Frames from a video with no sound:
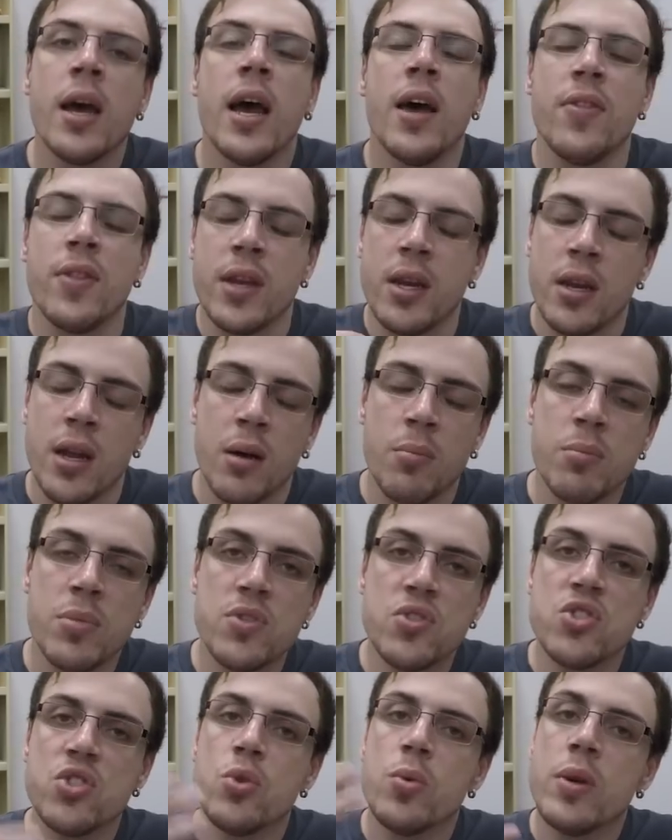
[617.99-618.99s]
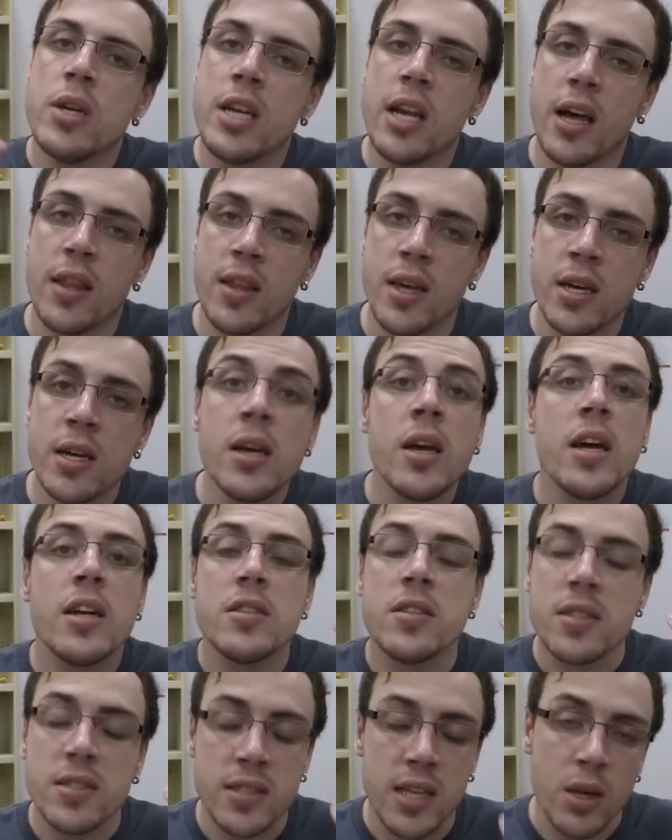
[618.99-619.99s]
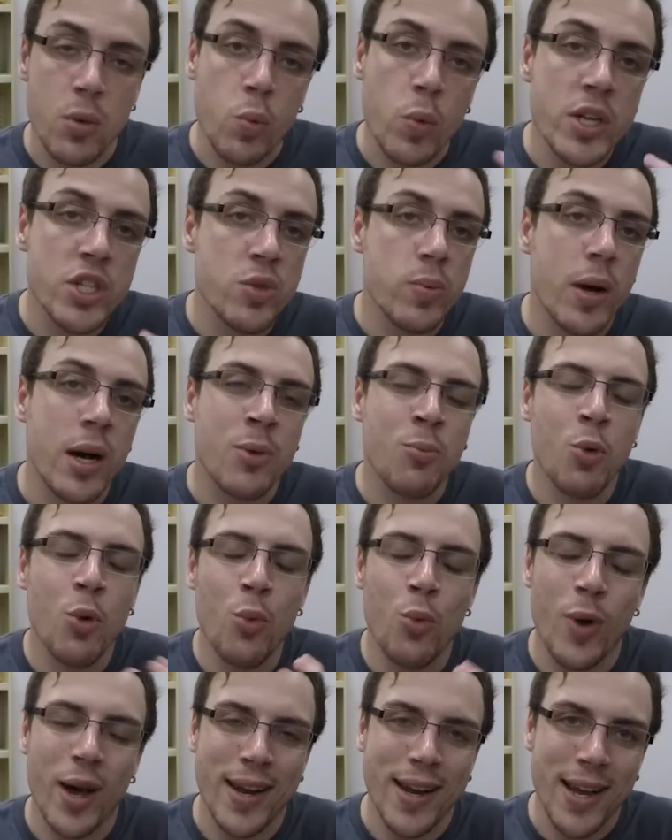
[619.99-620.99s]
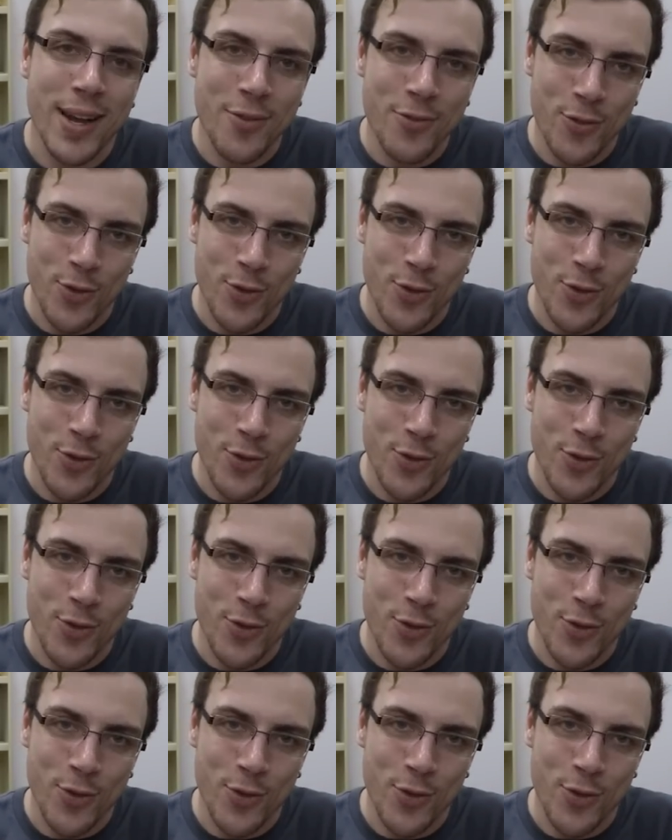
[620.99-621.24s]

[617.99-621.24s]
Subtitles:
and the numbers to another to see which one will run out